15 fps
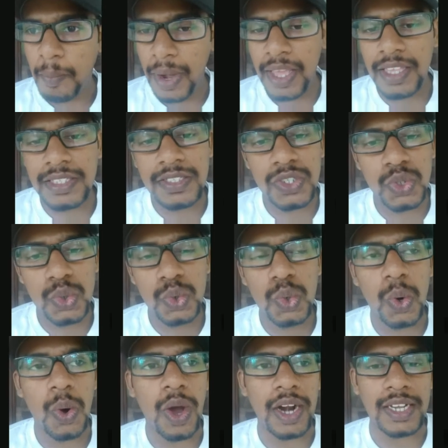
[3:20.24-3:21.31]
please do
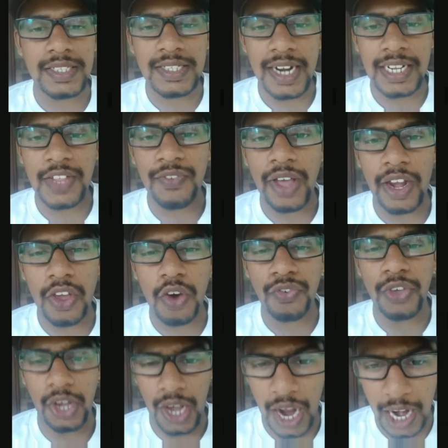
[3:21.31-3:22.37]
understand the value
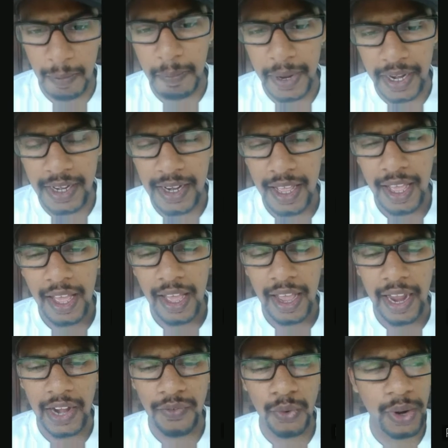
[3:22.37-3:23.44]
of your heartbeat
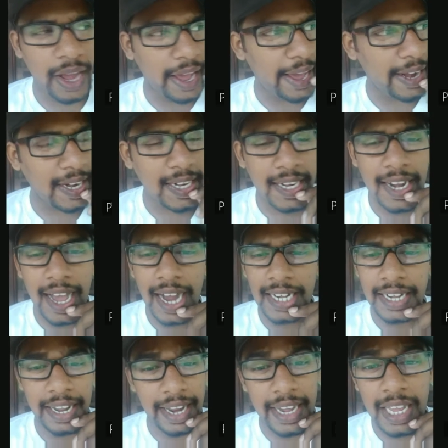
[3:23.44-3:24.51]
it would end
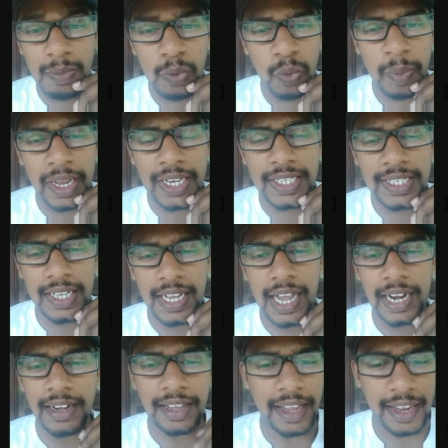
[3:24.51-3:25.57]
at any moment
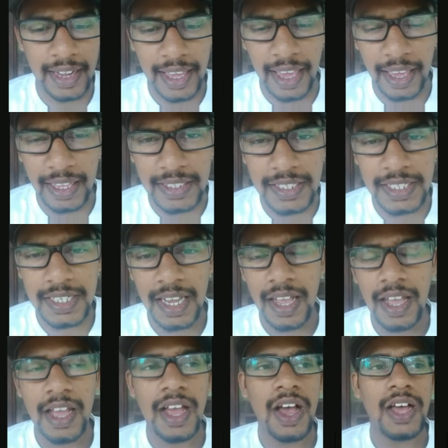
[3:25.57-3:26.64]
at any age
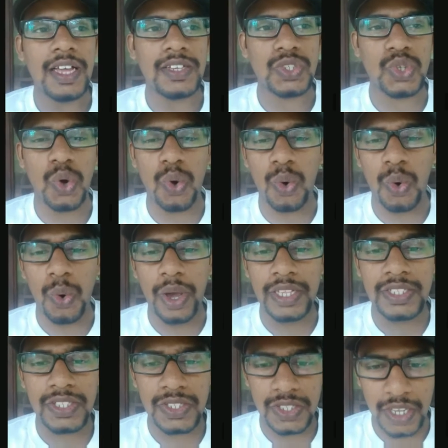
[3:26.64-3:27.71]
so
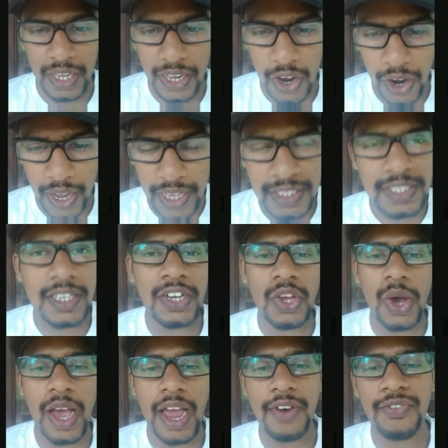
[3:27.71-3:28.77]
it's it's in
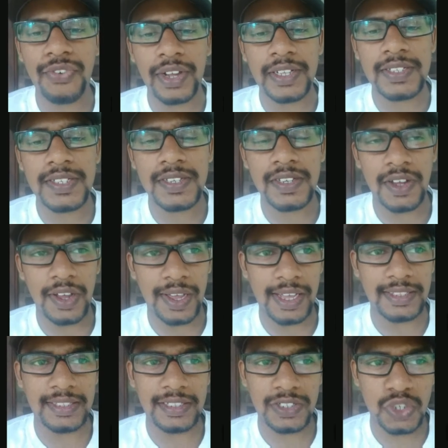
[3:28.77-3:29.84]
your hand friends
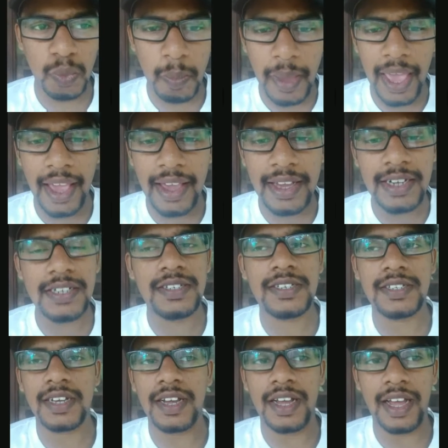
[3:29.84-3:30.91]
to make it
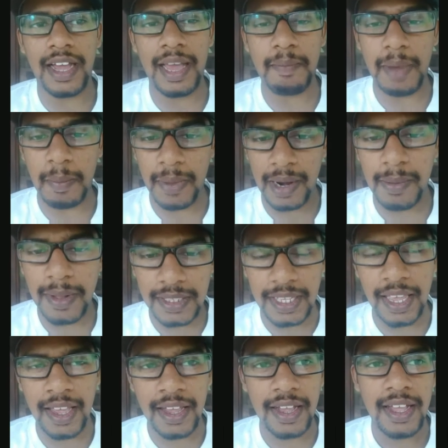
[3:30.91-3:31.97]
a memorable
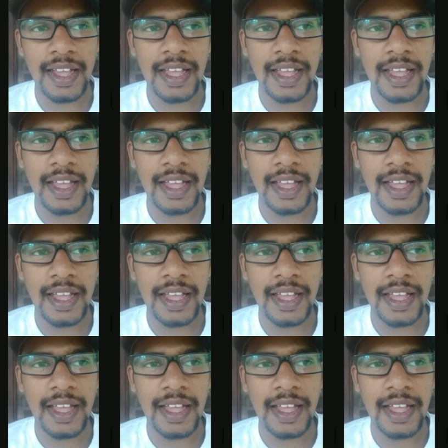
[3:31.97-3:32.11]
thing